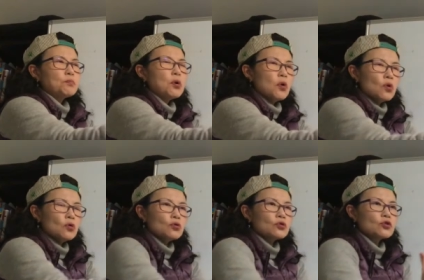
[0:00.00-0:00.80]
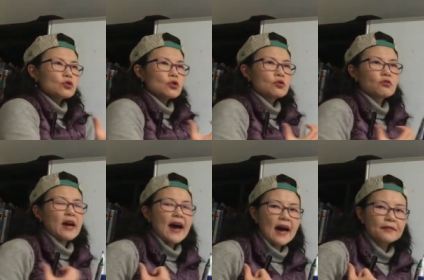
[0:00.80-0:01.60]
pulls your
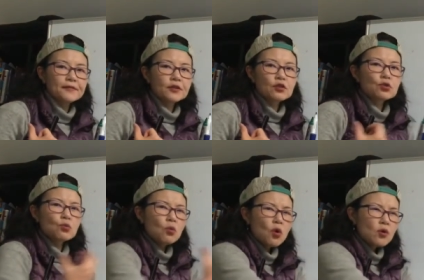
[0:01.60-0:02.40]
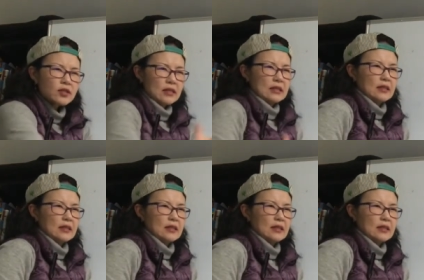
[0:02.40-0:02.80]
graph towards it,